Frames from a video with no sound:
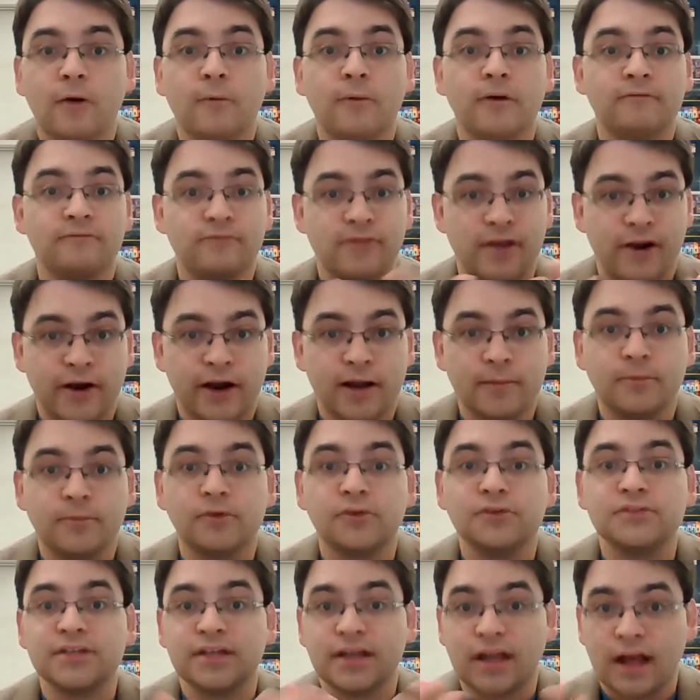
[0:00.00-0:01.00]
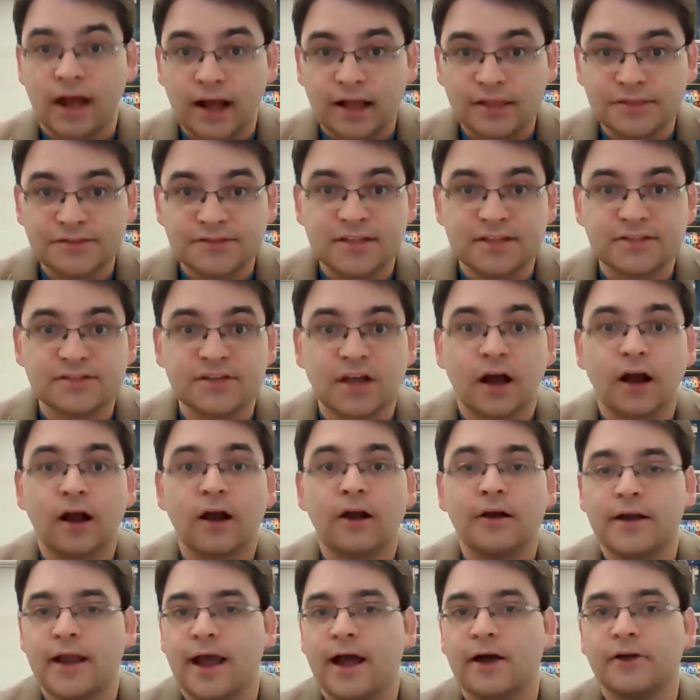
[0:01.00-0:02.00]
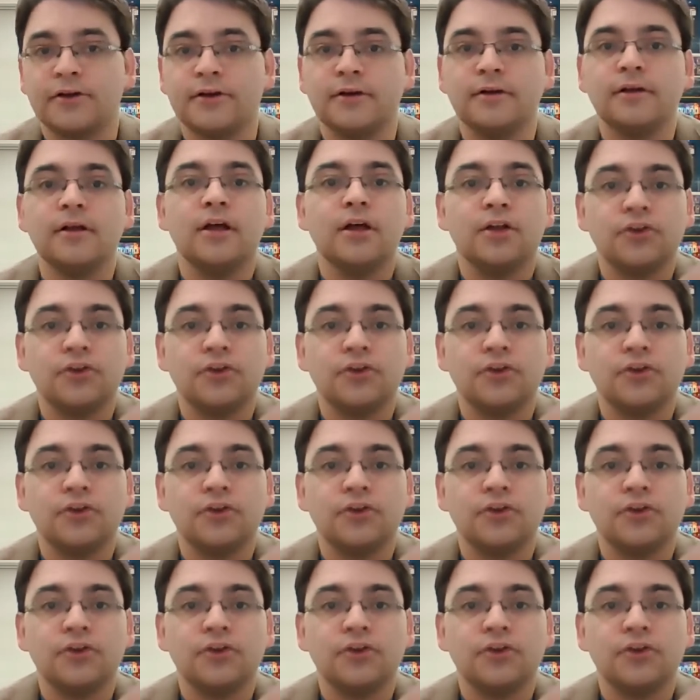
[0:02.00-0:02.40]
what variables and constants are and how to